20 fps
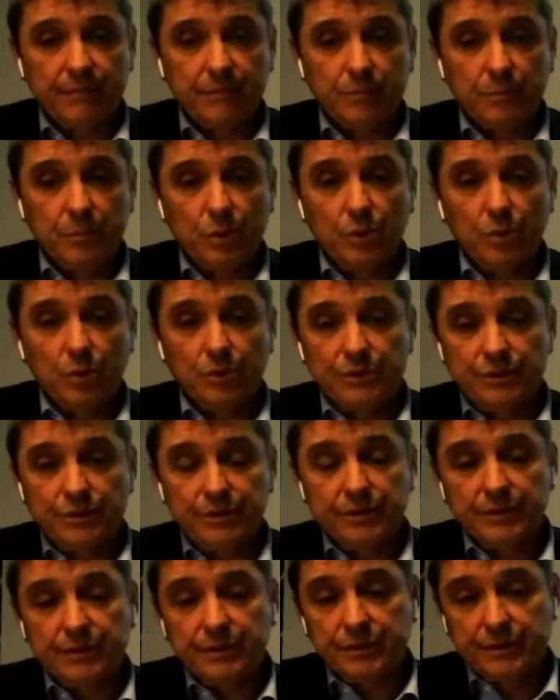both,
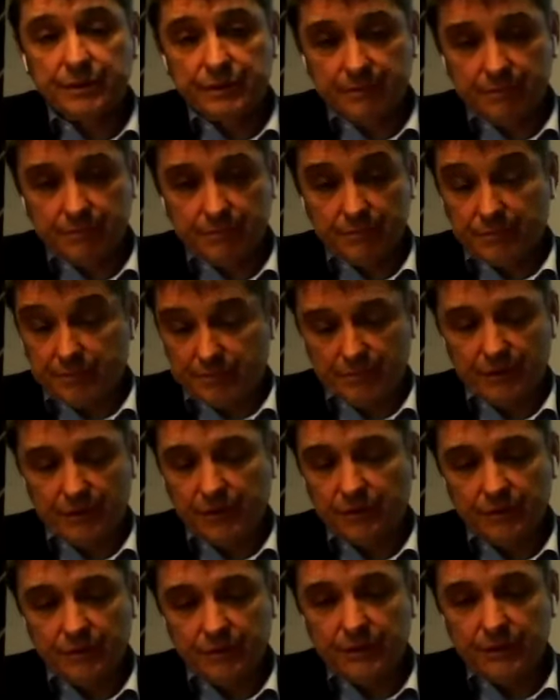
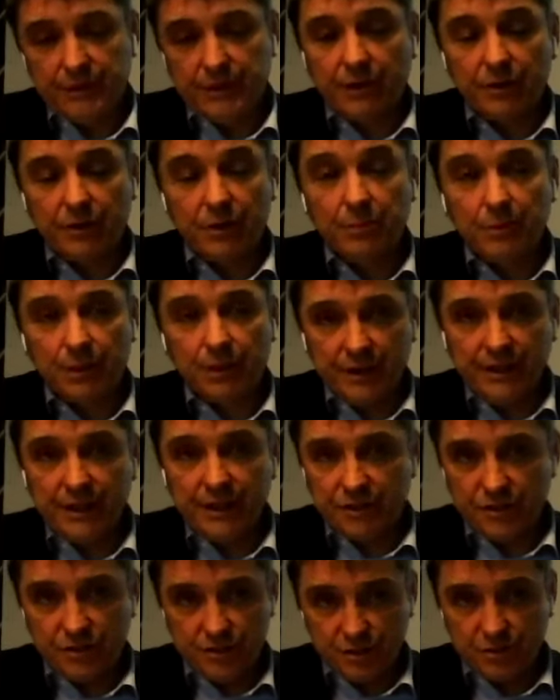you know, the narrow
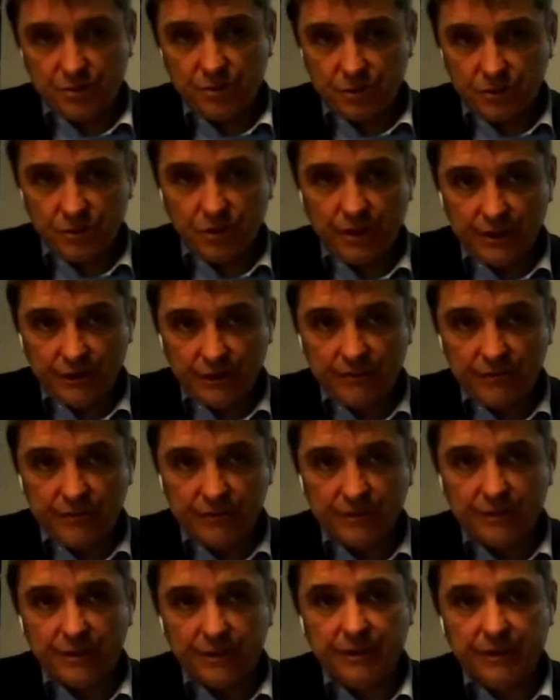body engines would drive
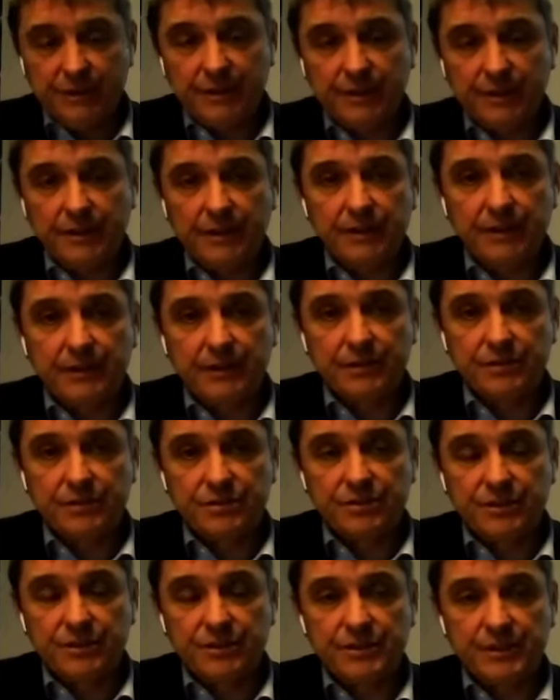the
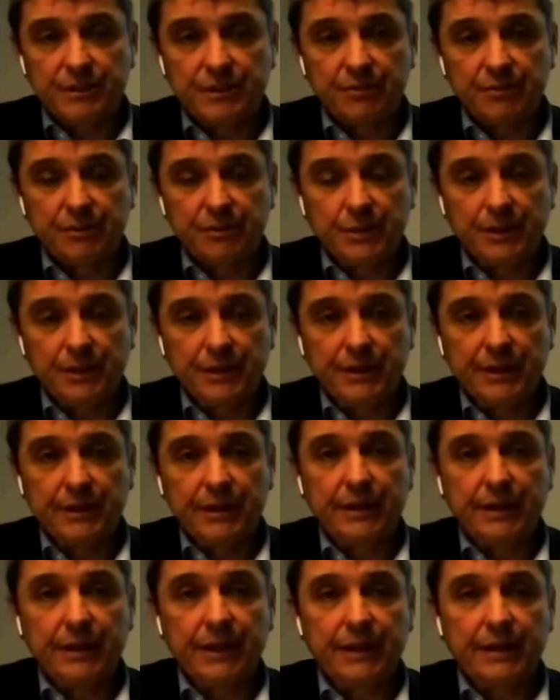industry,
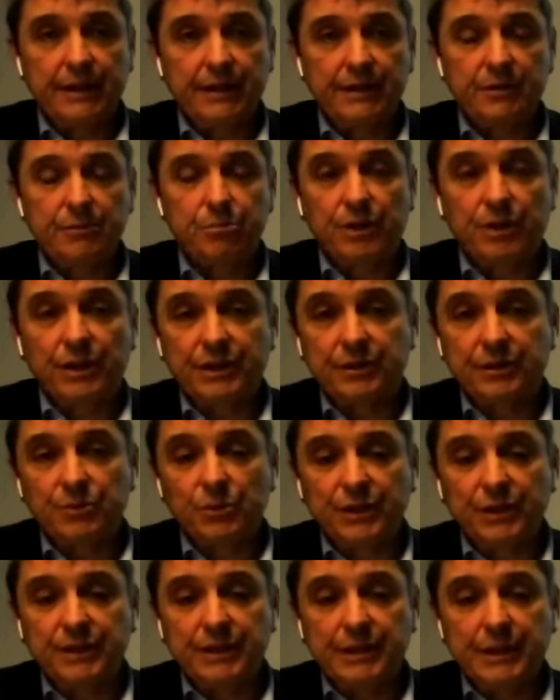CFMI and Pratt &
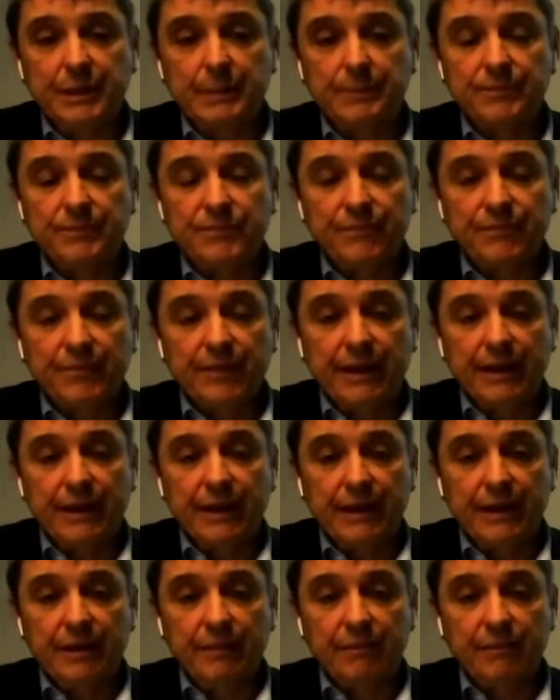Whitney,
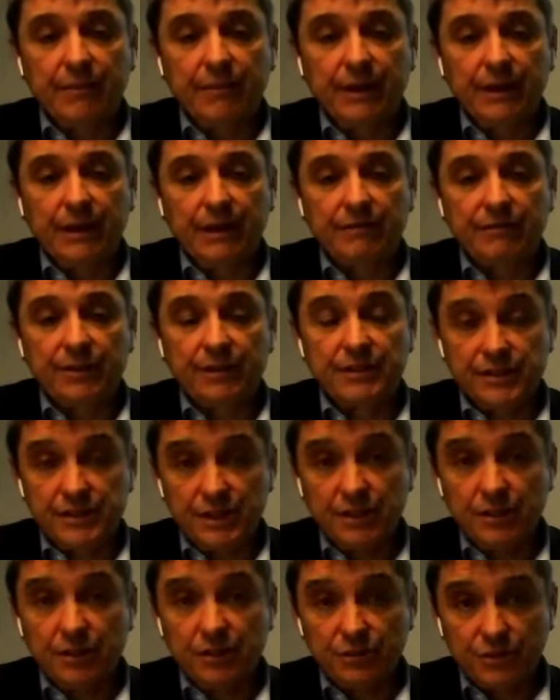have
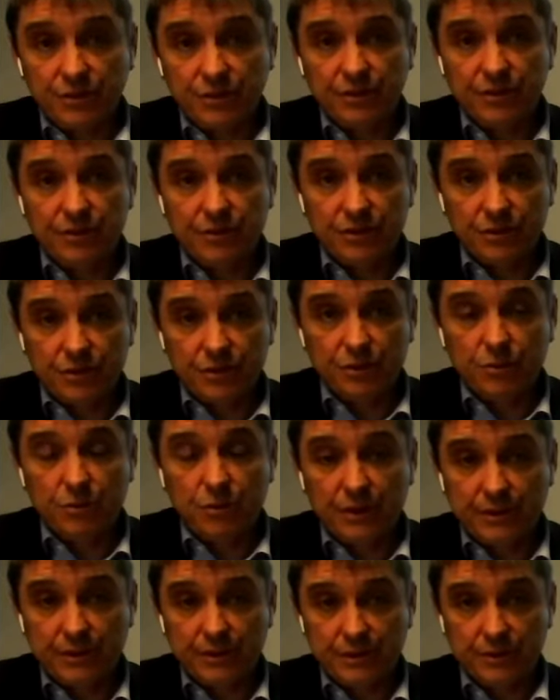continued to do
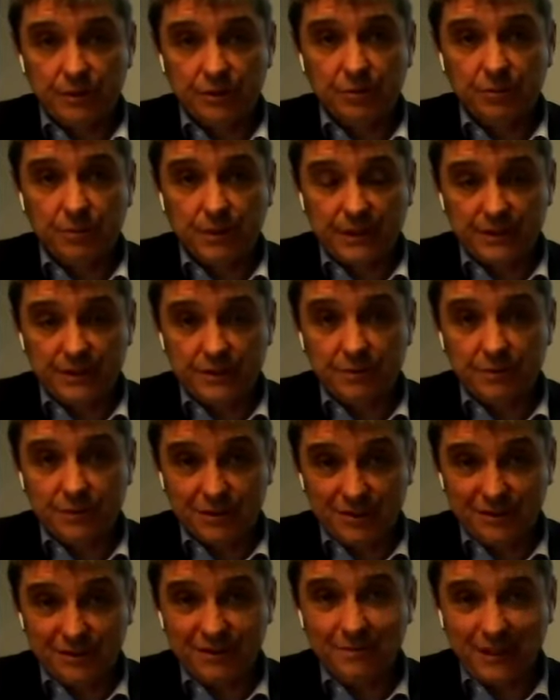what they do best,
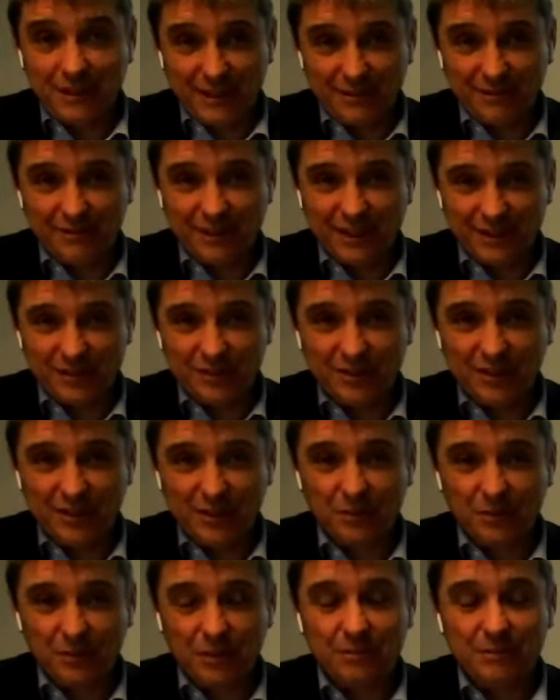which is to manufacture the
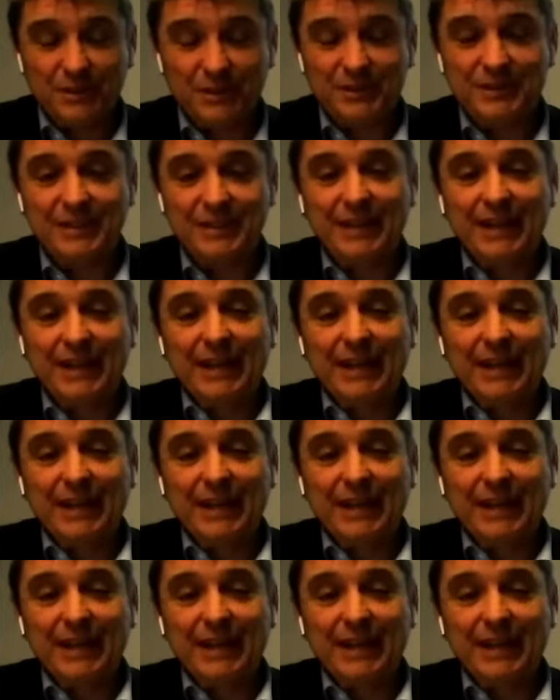equipment.